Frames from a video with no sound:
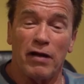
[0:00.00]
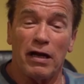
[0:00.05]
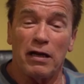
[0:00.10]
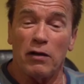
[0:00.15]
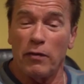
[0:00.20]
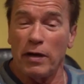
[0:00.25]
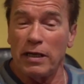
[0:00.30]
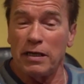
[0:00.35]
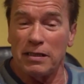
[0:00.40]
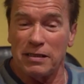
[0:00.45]
right
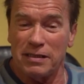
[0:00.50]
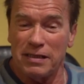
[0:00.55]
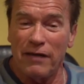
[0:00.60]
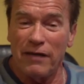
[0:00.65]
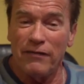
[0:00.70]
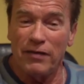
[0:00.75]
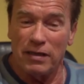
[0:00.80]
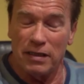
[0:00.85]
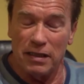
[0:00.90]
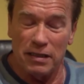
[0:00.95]
away in the
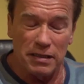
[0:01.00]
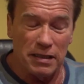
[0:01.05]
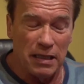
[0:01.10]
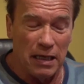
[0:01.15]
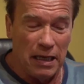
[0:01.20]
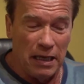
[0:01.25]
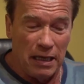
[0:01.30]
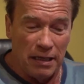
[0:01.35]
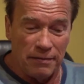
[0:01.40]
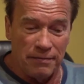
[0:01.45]
70s
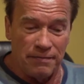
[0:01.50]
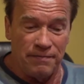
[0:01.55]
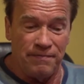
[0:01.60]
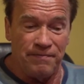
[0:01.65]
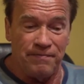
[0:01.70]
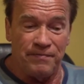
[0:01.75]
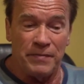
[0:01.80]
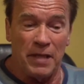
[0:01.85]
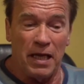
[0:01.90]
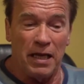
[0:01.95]

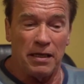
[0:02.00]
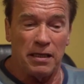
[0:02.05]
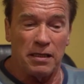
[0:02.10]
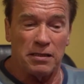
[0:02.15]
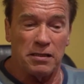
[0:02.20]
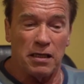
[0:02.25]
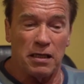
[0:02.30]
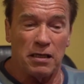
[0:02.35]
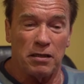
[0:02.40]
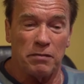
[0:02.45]
and I
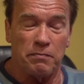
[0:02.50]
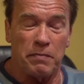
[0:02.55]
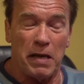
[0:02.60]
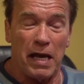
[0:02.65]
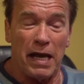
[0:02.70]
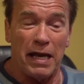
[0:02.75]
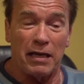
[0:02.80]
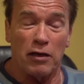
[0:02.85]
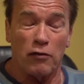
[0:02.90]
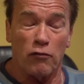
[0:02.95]
started
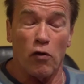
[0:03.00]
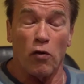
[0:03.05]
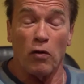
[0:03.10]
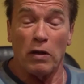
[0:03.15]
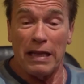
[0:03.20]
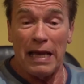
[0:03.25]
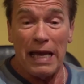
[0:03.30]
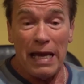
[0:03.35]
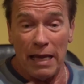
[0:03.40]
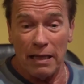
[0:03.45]
buying
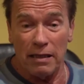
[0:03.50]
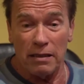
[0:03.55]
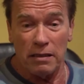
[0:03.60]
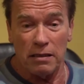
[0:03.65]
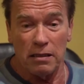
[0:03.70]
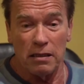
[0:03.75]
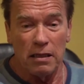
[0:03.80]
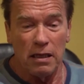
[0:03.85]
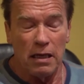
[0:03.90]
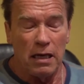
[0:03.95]
raw
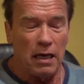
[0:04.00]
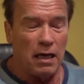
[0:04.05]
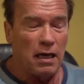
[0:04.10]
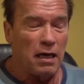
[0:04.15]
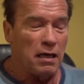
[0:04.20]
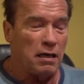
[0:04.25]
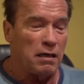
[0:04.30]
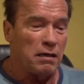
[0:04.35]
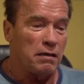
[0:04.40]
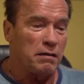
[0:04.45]
land,
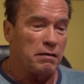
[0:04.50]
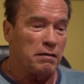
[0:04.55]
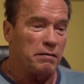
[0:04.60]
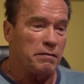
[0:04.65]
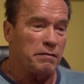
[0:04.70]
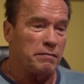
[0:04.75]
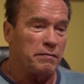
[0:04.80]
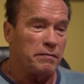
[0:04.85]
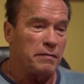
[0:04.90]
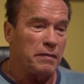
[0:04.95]

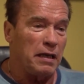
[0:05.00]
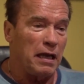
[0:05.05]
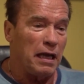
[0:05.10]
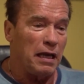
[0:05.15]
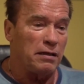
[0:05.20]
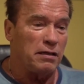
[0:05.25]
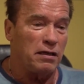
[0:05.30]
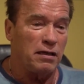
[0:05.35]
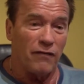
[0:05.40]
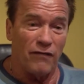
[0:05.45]

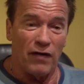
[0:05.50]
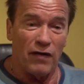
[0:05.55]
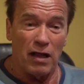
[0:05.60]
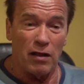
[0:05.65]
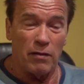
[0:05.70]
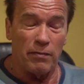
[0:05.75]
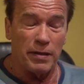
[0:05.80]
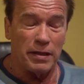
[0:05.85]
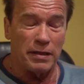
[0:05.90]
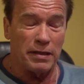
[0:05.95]
and
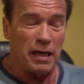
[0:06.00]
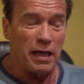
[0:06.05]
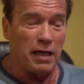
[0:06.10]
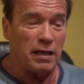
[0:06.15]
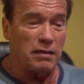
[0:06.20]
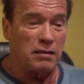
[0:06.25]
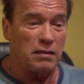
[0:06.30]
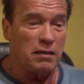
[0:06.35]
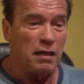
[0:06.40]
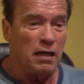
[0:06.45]
developing
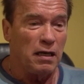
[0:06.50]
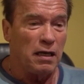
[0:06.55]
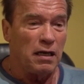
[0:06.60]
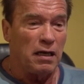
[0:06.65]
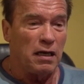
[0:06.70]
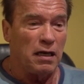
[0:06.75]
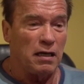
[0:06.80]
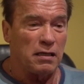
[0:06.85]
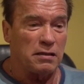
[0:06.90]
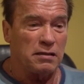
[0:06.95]
that,
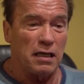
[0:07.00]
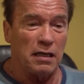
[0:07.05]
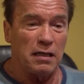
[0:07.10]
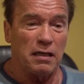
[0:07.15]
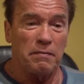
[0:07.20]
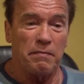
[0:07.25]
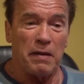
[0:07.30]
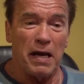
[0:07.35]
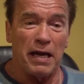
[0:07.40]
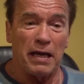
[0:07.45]

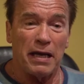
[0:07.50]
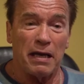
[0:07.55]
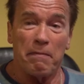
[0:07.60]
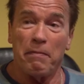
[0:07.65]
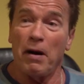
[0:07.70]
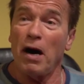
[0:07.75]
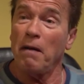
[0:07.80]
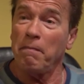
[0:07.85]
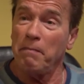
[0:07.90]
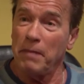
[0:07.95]
started buying
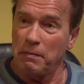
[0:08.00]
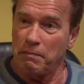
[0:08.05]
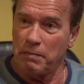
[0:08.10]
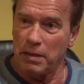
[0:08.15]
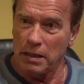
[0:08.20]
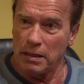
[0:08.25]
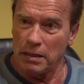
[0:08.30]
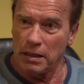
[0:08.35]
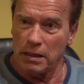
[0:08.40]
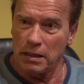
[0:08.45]
apartment
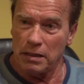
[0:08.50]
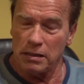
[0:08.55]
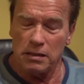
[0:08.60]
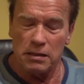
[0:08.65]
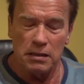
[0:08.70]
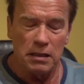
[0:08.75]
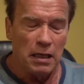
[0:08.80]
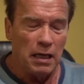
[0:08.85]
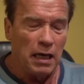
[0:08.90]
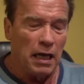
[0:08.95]

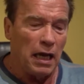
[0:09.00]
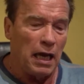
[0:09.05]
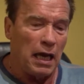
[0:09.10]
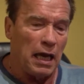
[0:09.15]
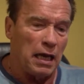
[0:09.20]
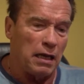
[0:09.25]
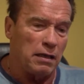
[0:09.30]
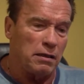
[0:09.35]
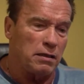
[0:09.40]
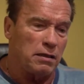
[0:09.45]
buildings,
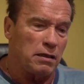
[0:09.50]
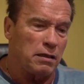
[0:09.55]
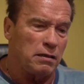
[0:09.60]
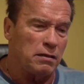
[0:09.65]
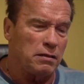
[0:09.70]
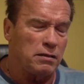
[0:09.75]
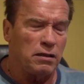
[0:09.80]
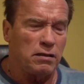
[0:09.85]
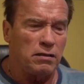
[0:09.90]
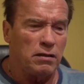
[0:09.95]
and
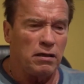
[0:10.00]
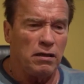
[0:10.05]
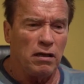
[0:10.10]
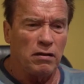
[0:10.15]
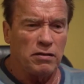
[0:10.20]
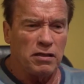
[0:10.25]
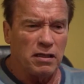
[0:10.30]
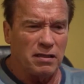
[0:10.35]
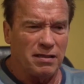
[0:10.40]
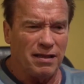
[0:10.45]

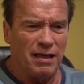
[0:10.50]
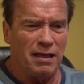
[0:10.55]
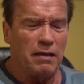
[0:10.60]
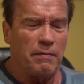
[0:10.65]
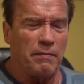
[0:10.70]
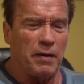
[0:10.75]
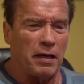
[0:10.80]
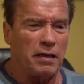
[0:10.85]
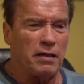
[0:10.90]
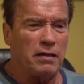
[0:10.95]
just think
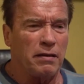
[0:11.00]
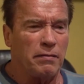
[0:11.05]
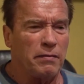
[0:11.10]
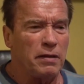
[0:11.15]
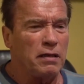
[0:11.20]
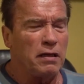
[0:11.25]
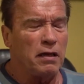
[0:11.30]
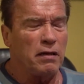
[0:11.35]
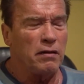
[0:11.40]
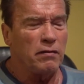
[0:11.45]
about it. I
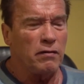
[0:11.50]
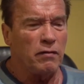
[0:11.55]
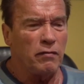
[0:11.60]
mean, I